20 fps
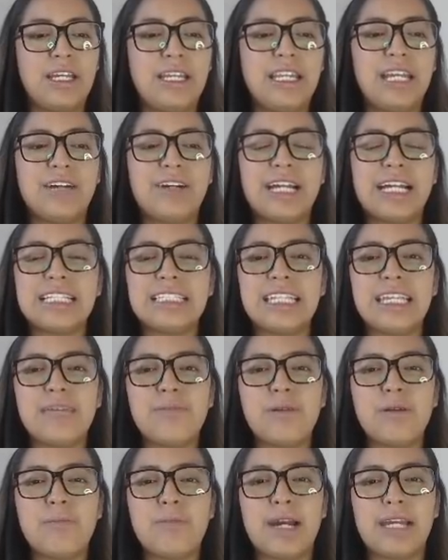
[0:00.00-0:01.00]
Now guys,
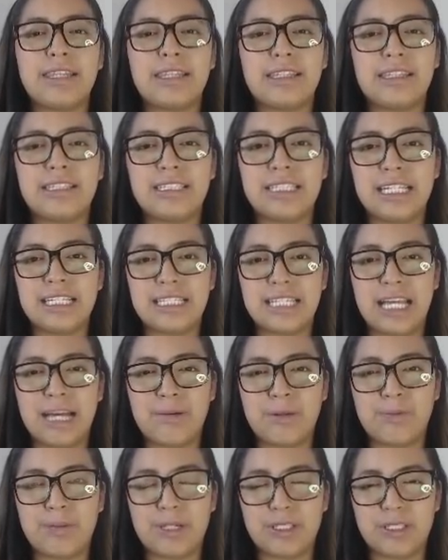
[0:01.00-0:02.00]
keep in mind that the dates I'm
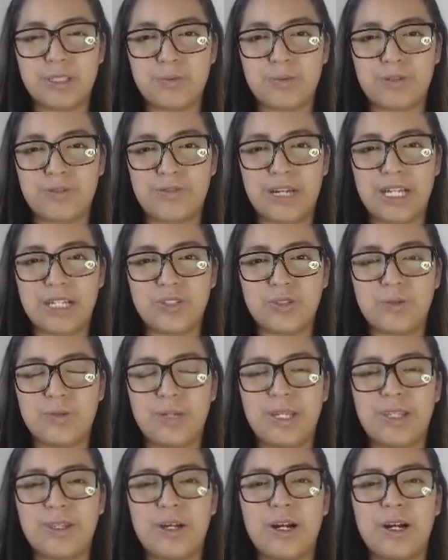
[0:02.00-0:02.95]
about to provide you with